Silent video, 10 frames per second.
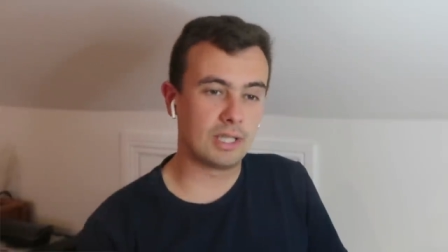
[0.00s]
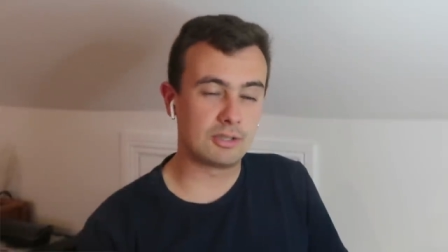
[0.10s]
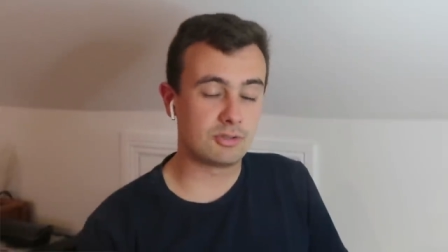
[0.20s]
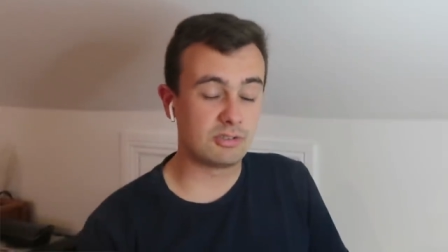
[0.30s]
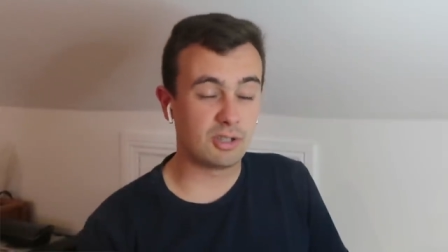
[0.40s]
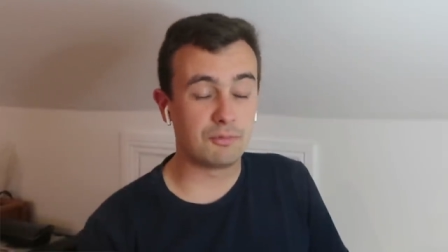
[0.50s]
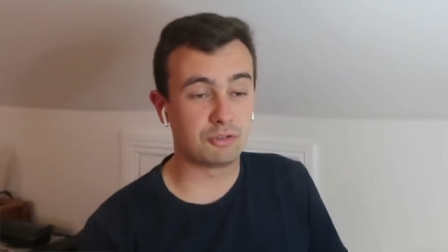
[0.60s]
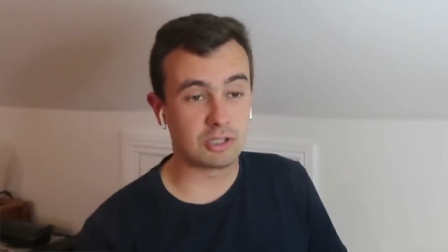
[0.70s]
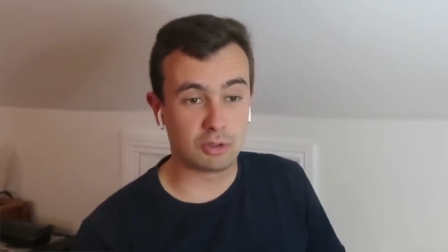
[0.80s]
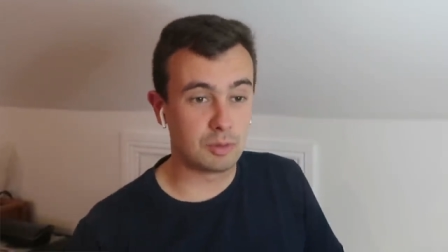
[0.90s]
Uh, she's
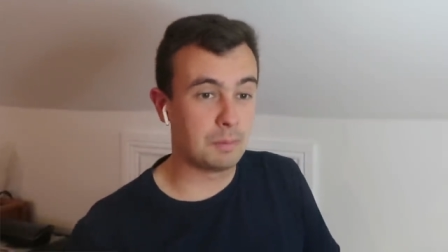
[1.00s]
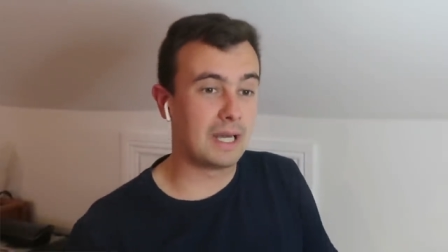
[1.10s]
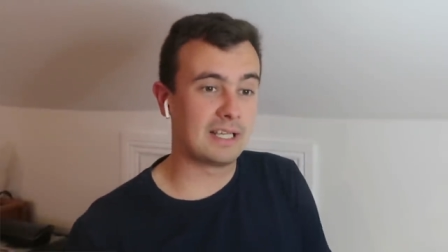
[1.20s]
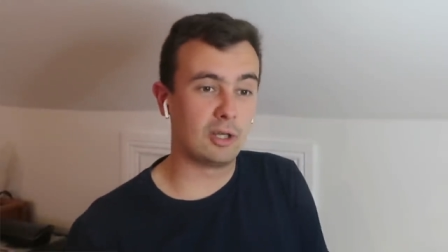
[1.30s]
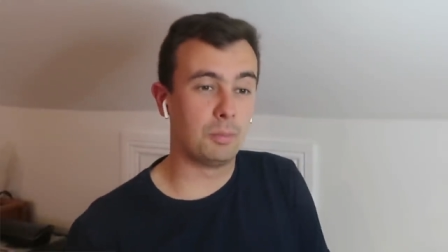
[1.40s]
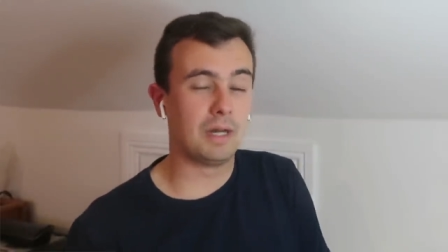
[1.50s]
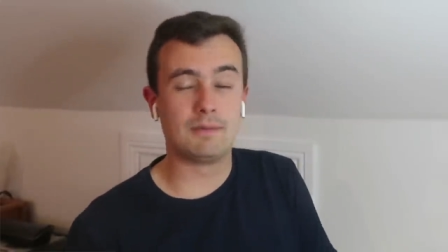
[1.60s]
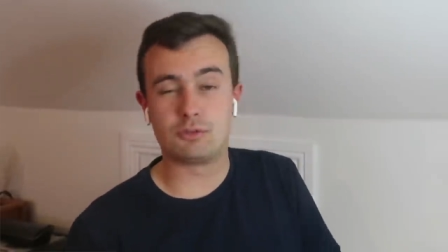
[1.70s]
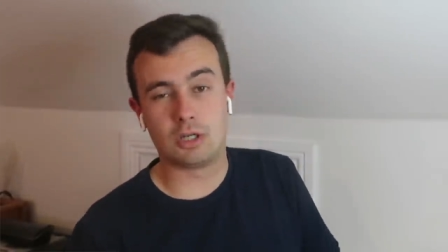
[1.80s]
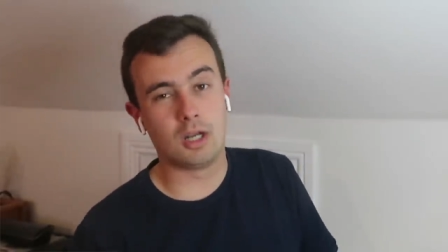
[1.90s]
obviously going to be backing up
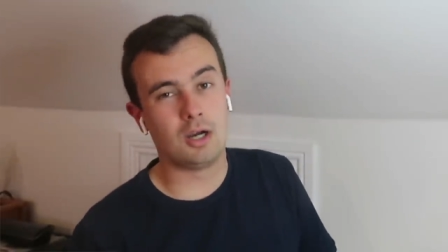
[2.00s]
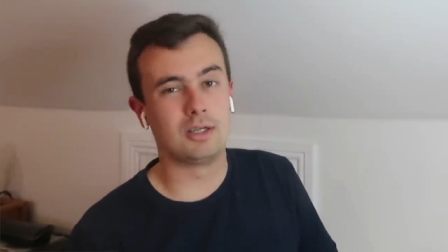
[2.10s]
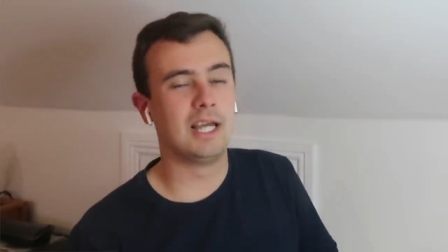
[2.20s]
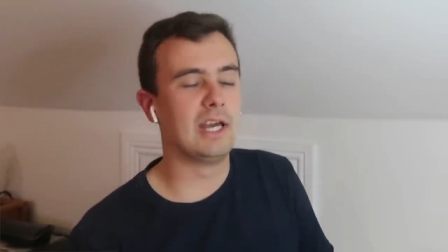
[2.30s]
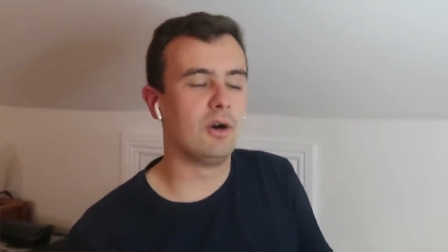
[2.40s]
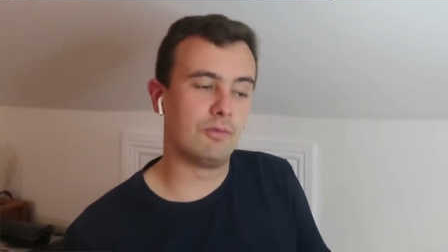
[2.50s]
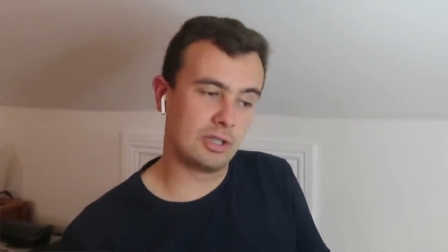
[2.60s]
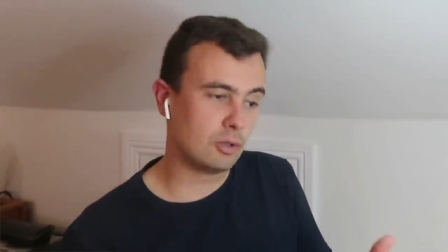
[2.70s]
after a long layoff.